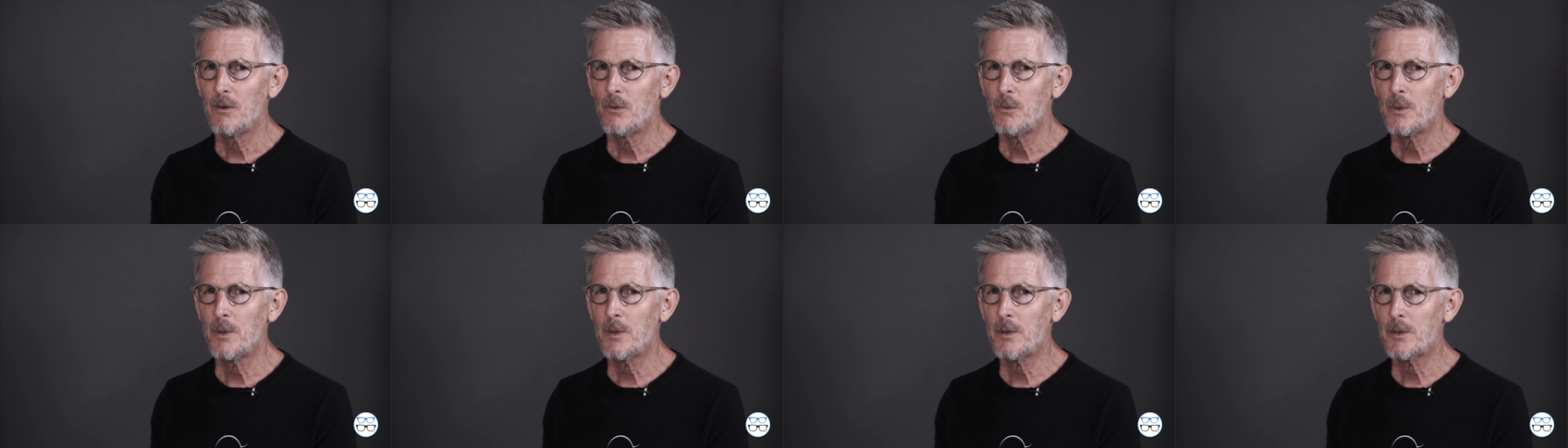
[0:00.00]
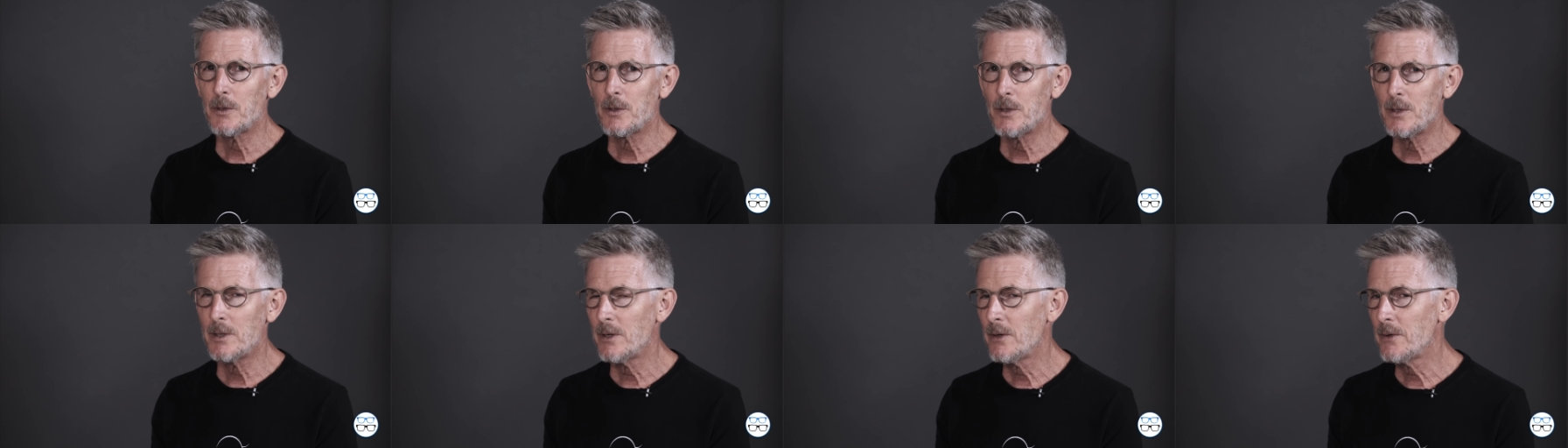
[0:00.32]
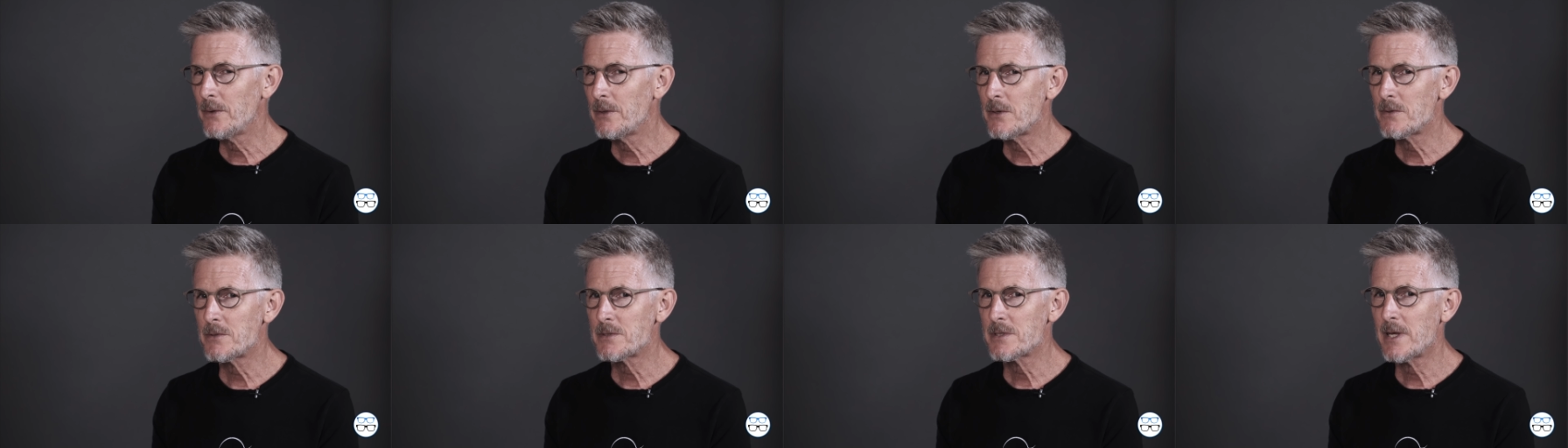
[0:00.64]
well, you
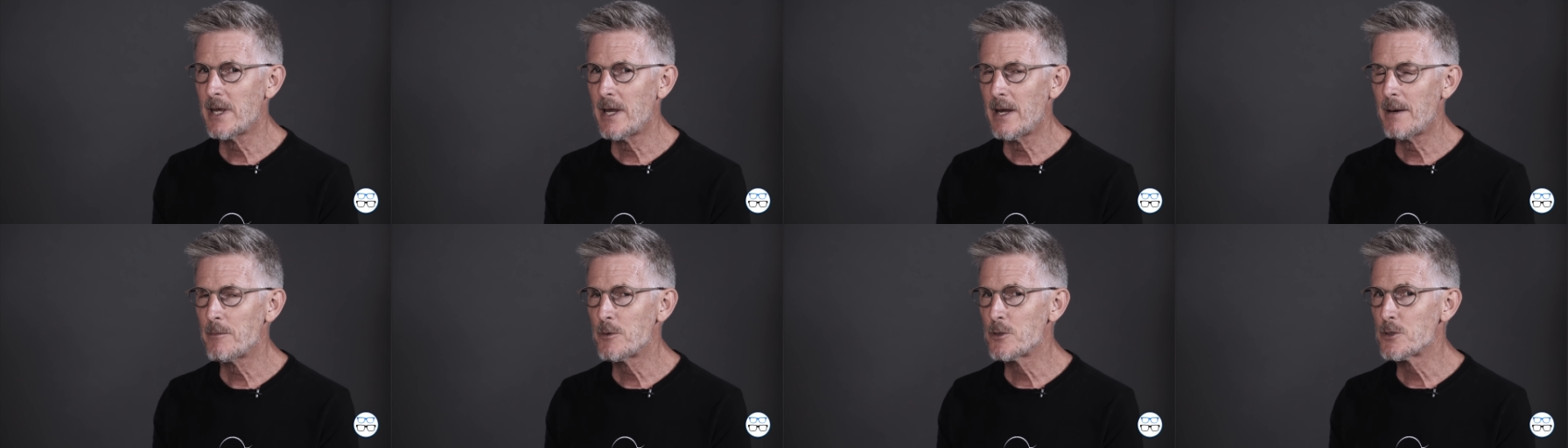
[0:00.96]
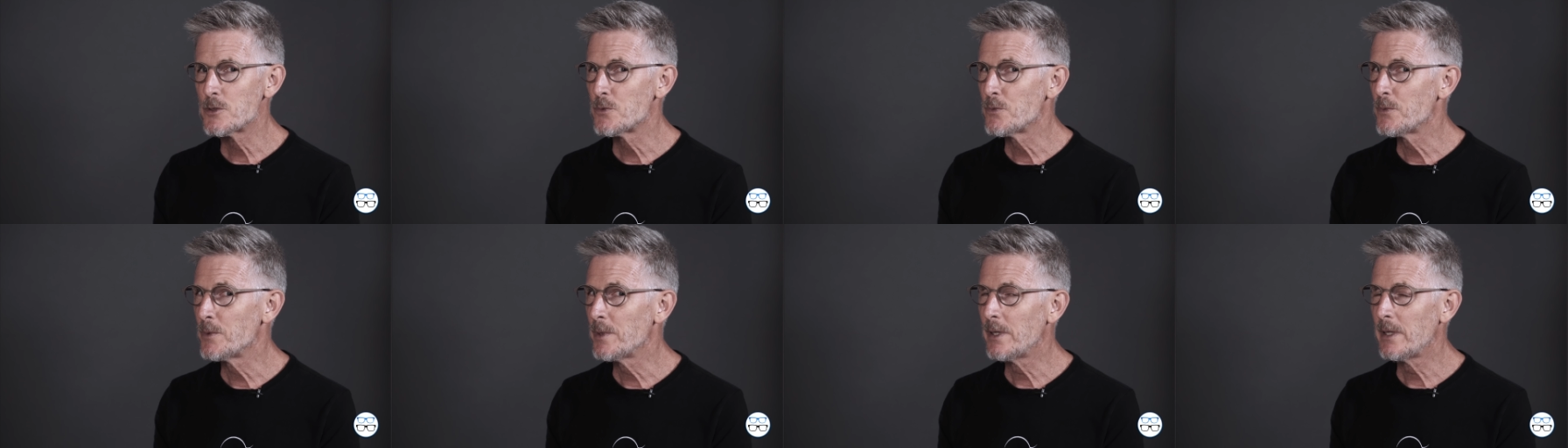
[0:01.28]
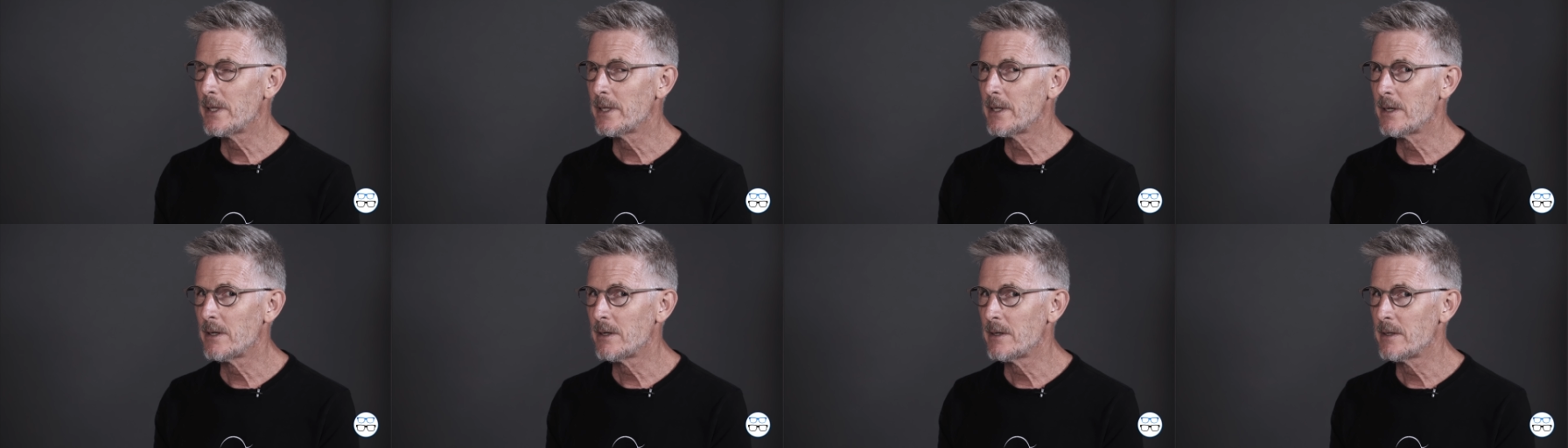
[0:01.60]
know, those cameras
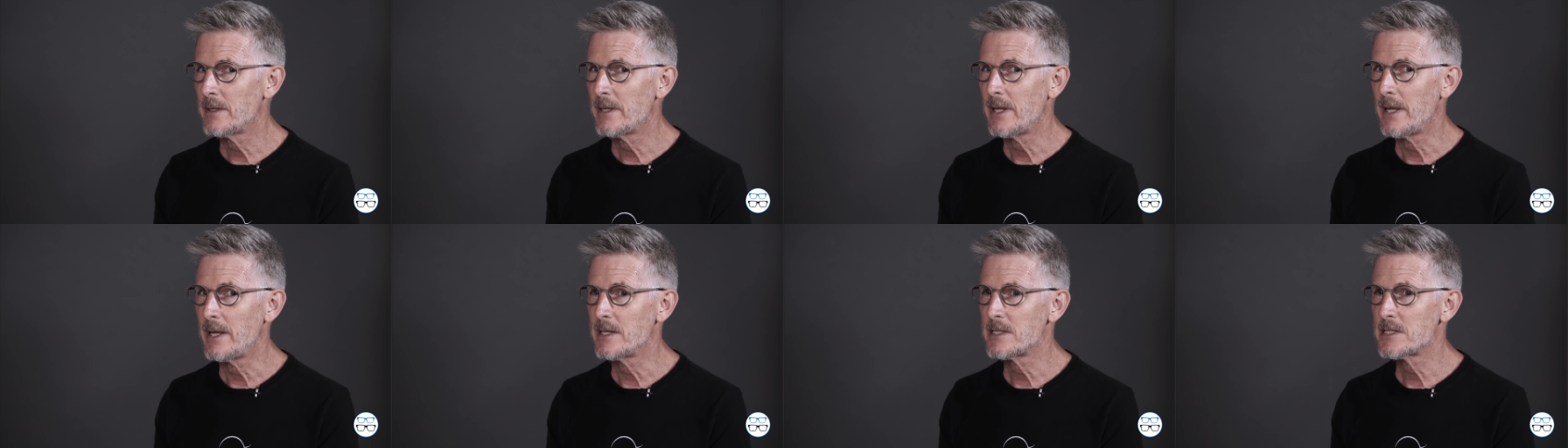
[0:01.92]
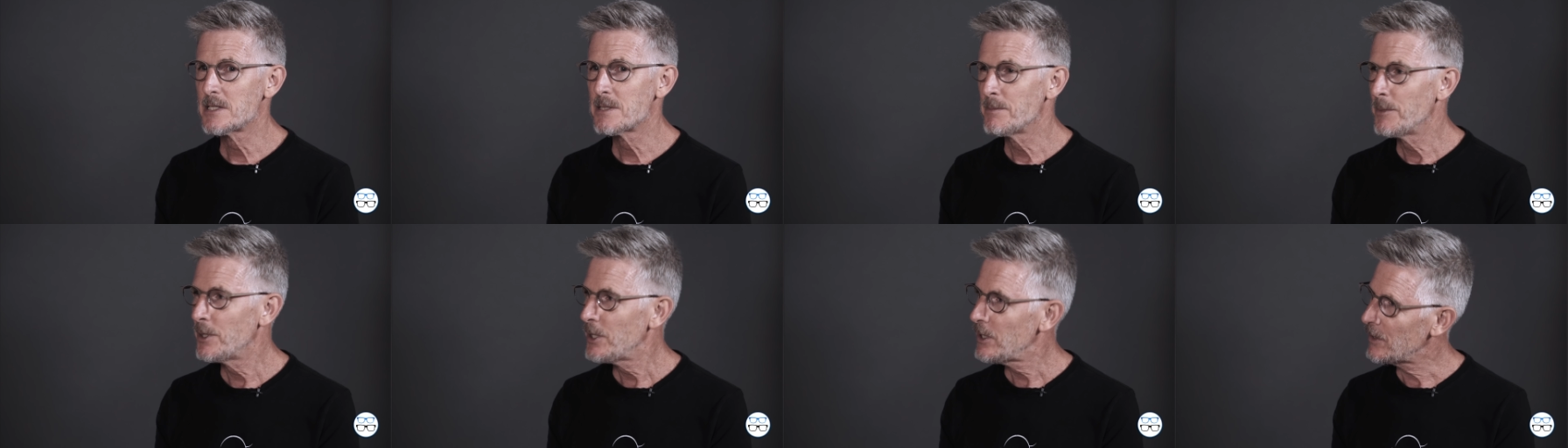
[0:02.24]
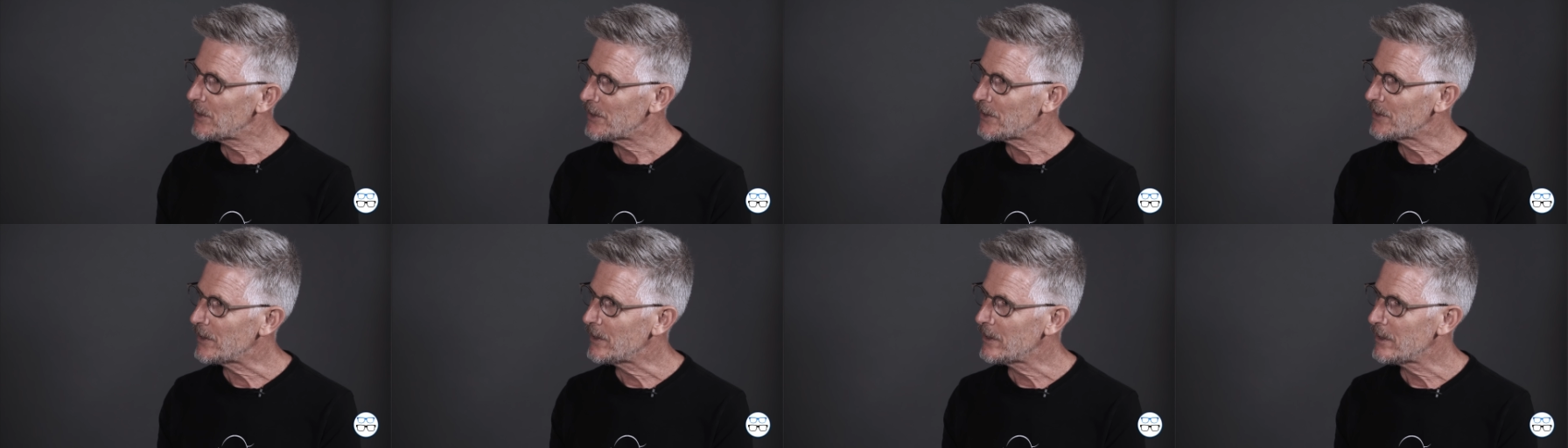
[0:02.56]
really aren't that
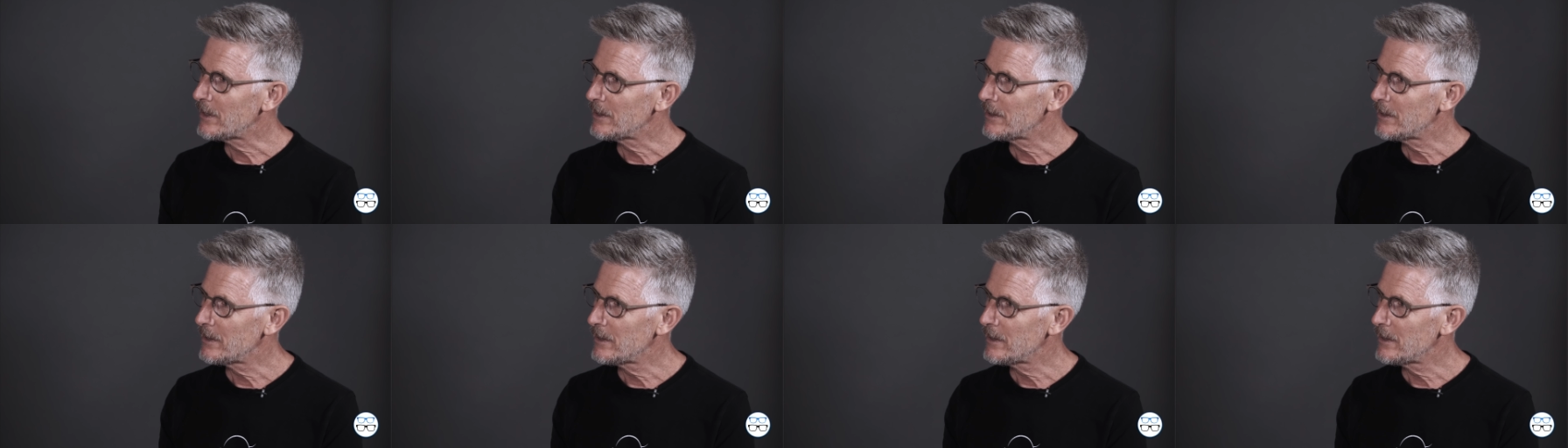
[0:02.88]
smaller.